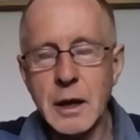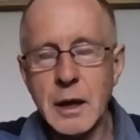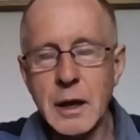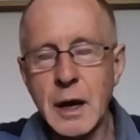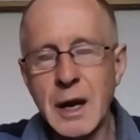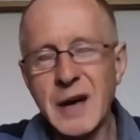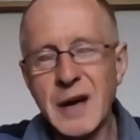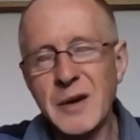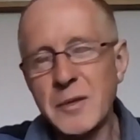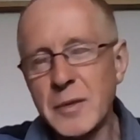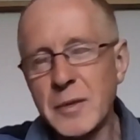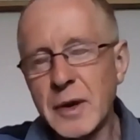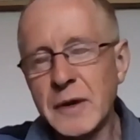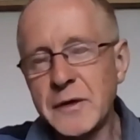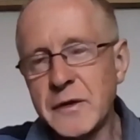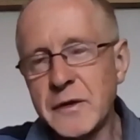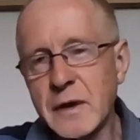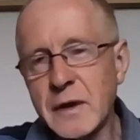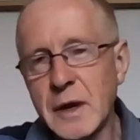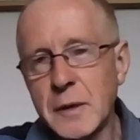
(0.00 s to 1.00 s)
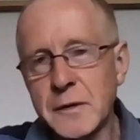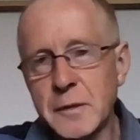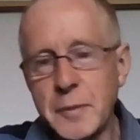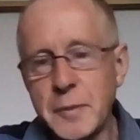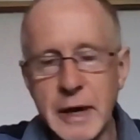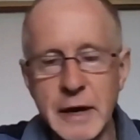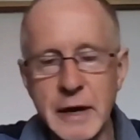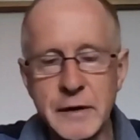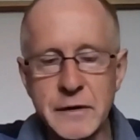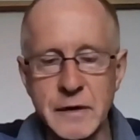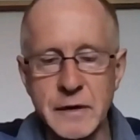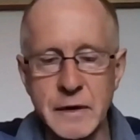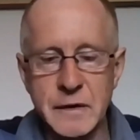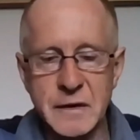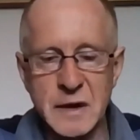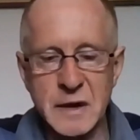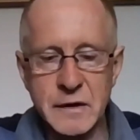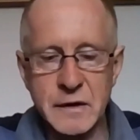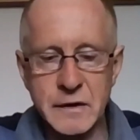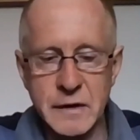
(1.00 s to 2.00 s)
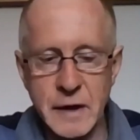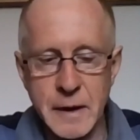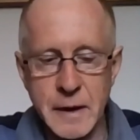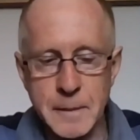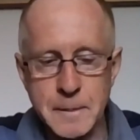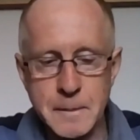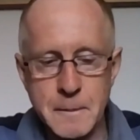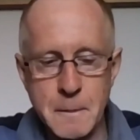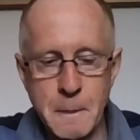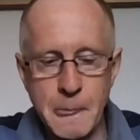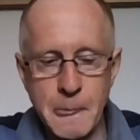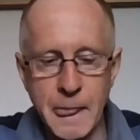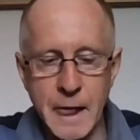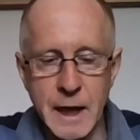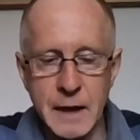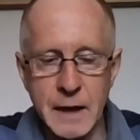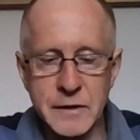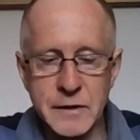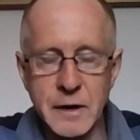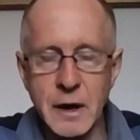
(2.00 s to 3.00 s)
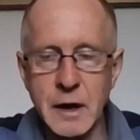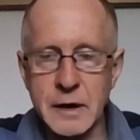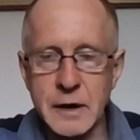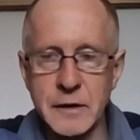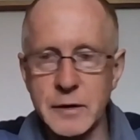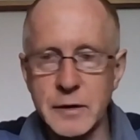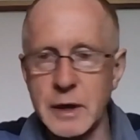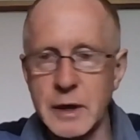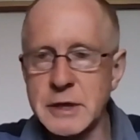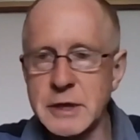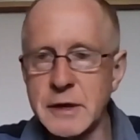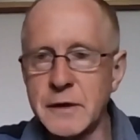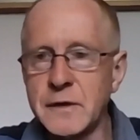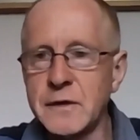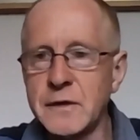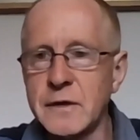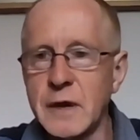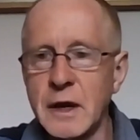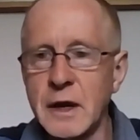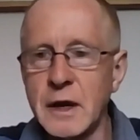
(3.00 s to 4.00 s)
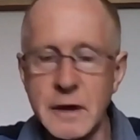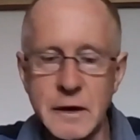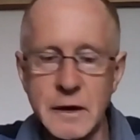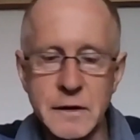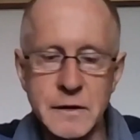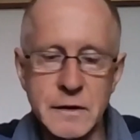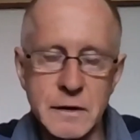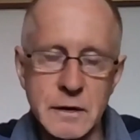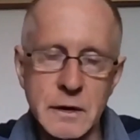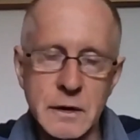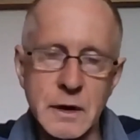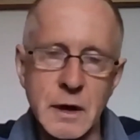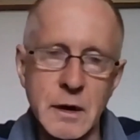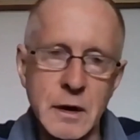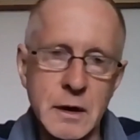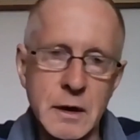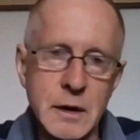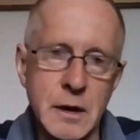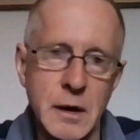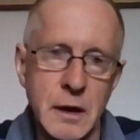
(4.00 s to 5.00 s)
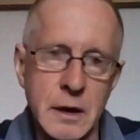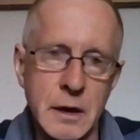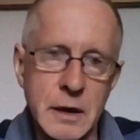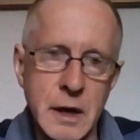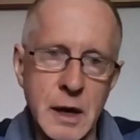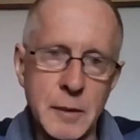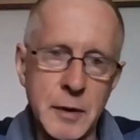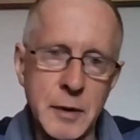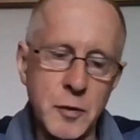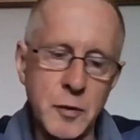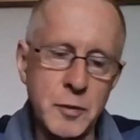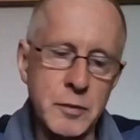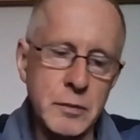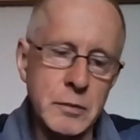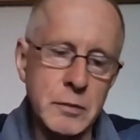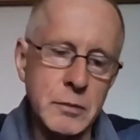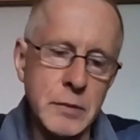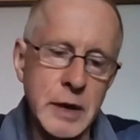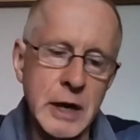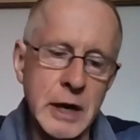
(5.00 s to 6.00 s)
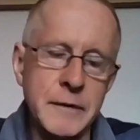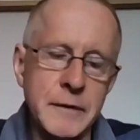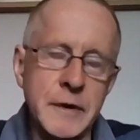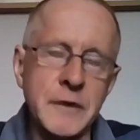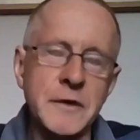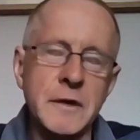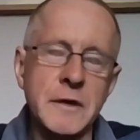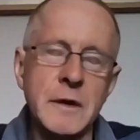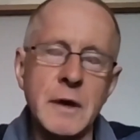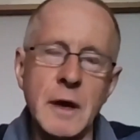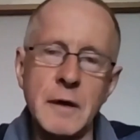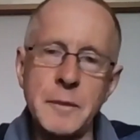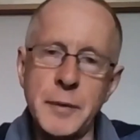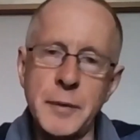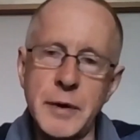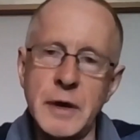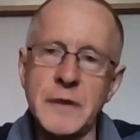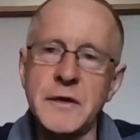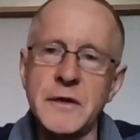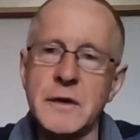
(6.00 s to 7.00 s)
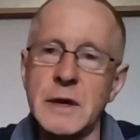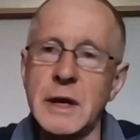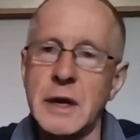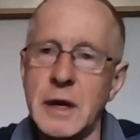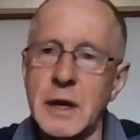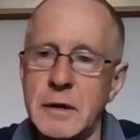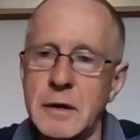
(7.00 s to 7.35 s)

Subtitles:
And most times and places, it's harder to actually see this going on. I mean, many of us have personally known